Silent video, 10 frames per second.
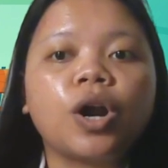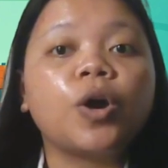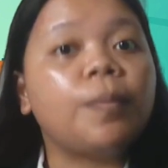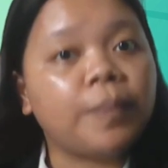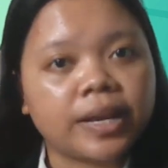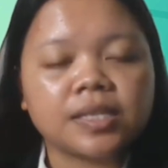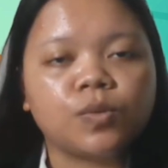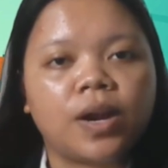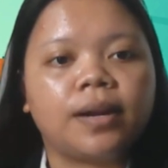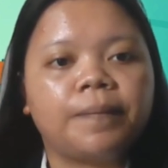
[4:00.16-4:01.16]
complex
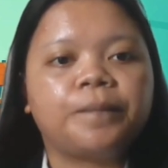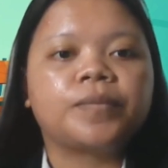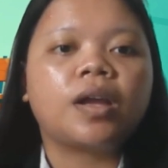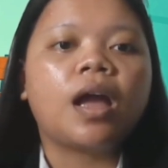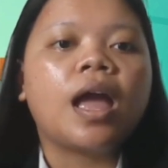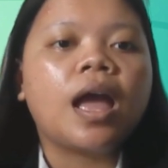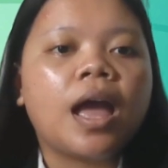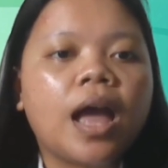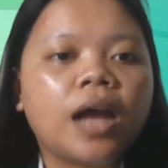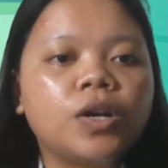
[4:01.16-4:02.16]
one.
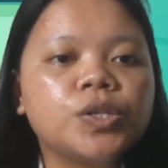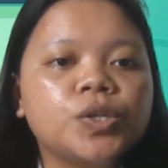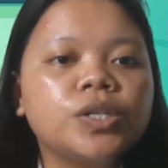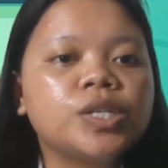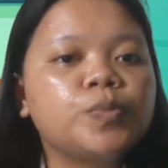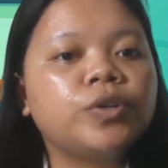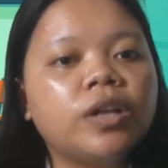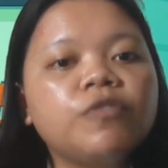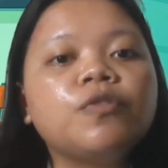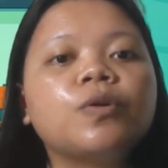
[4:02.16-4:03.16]
And also, this
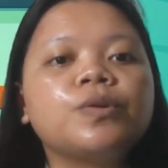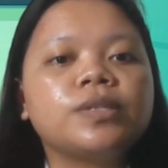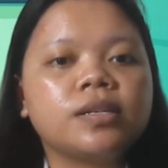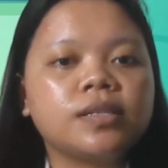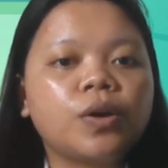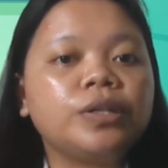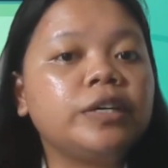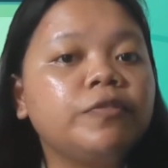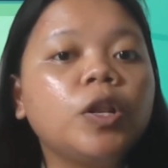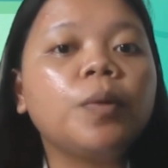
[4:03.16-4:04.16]
model focuses on
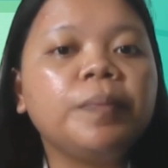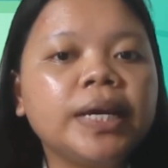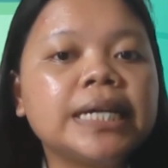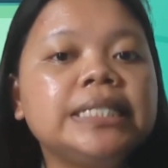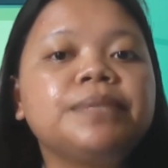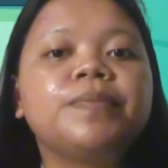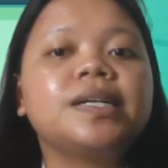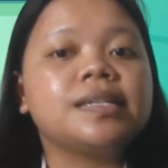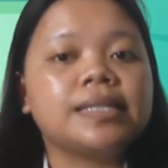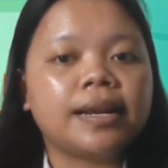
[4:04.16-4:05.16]
developing a deep
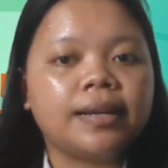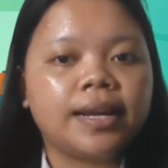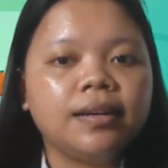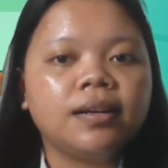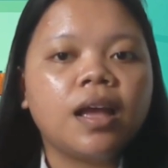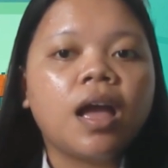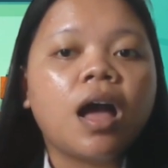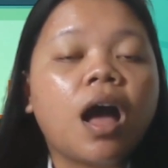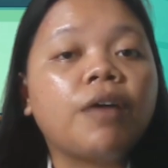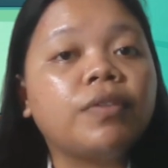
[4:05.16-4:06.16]
understanding
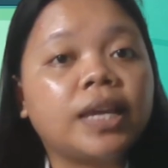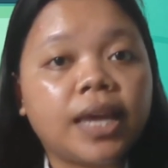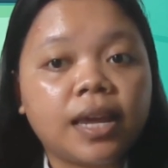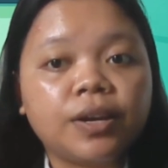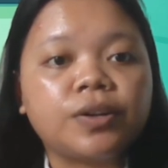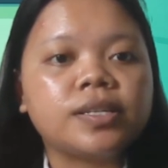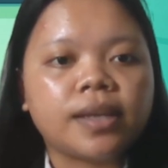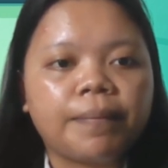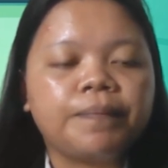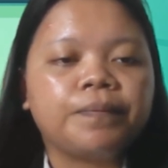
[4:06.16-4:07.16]
of a key
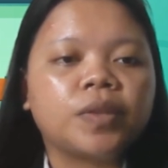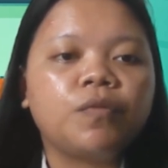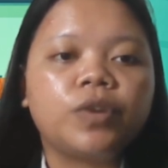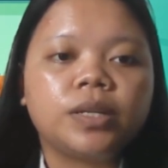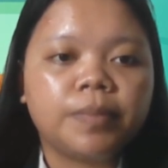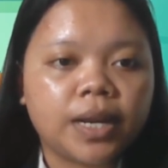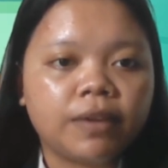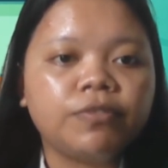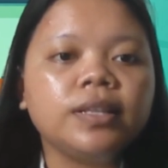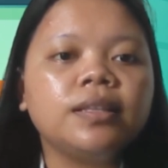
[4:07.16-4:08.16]
concept. For the
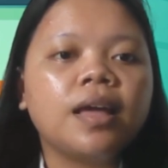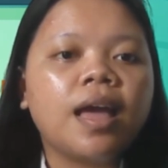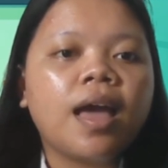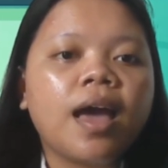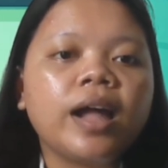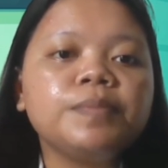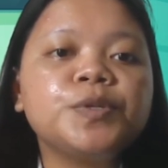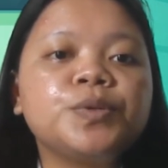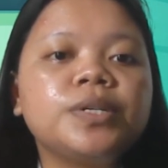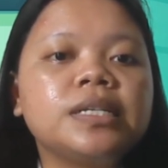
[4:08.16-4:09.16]
benefit, help
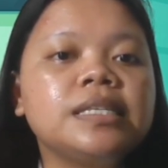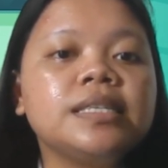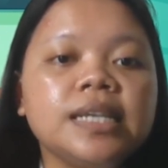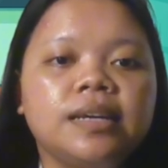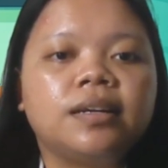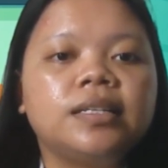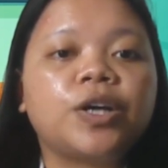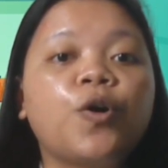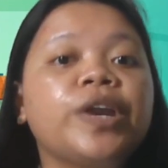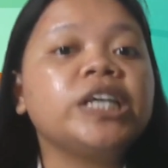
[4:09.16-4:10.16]
students see
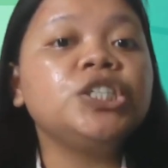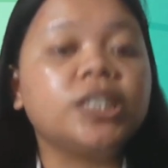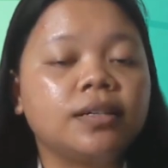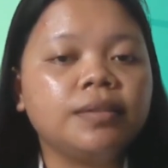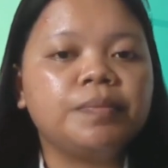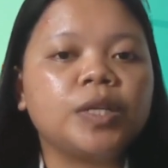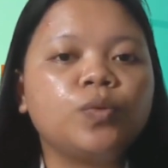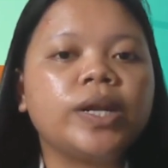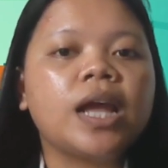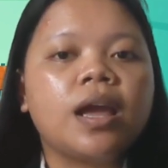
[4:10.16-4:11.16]
the connection
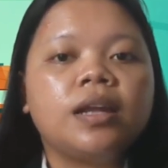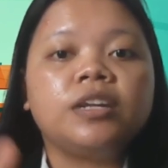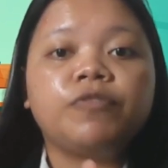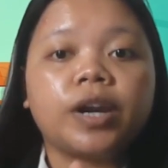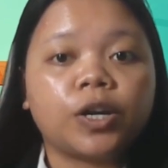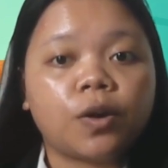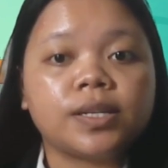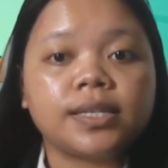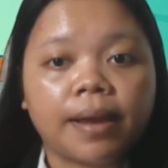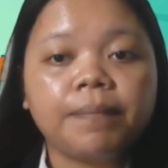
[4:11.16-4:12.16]
between different
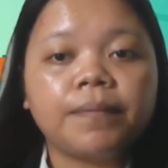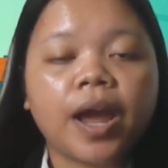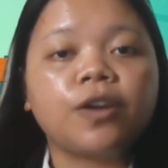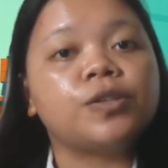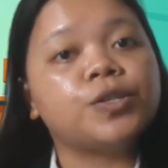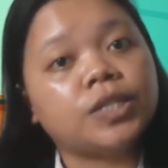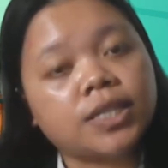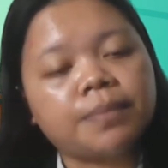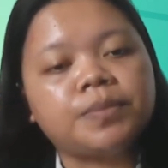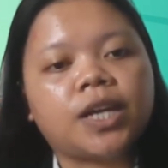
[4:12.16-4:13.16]
concepts and also the
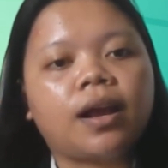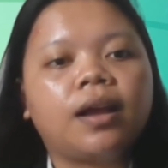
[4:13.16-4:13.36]
subject.